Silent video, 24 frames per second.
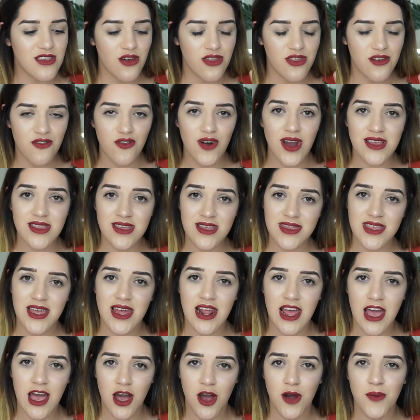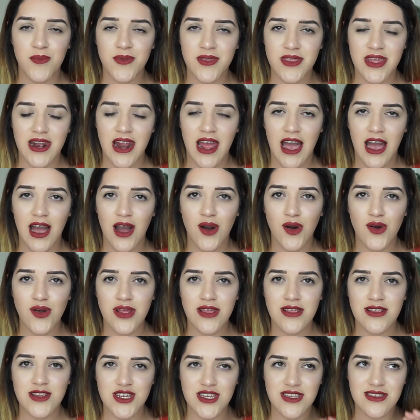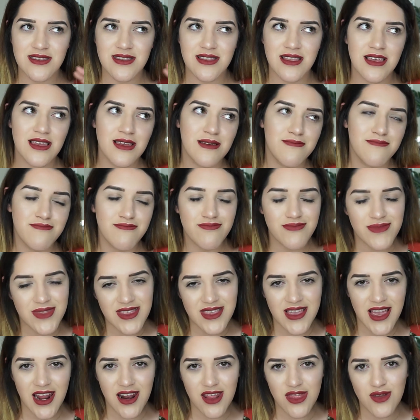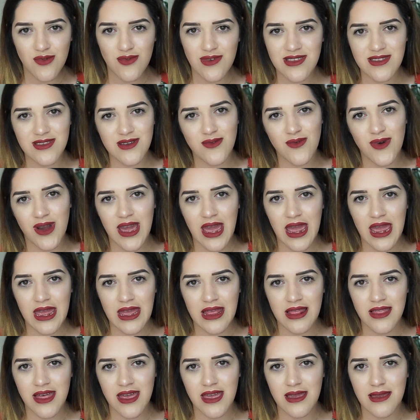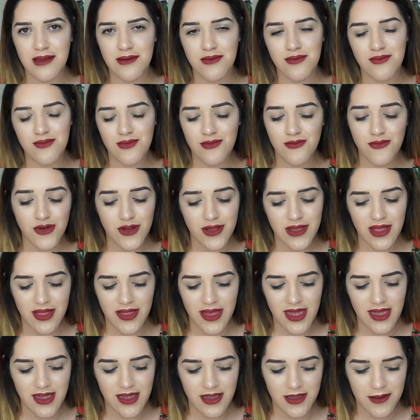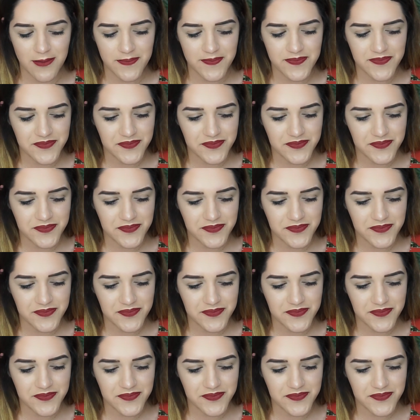So the fact that that helps it out, just kind of the reason why I like really like it.